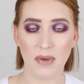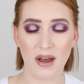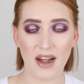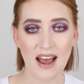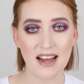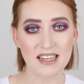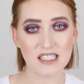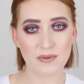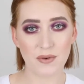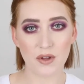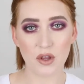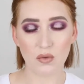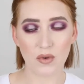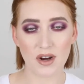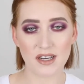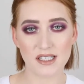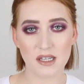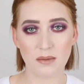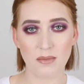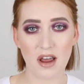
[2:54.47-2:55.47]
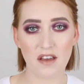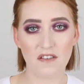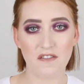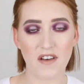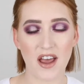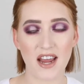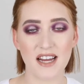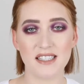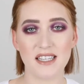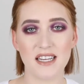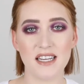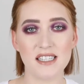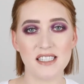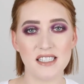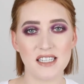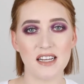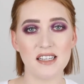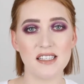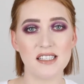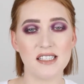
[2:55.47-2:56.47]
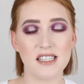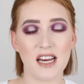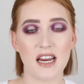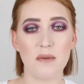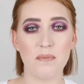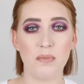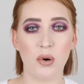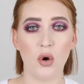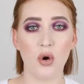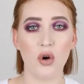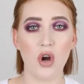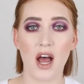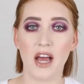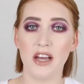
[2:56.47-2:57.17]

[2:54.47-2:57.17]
But as for the rest of my face, it does stay put.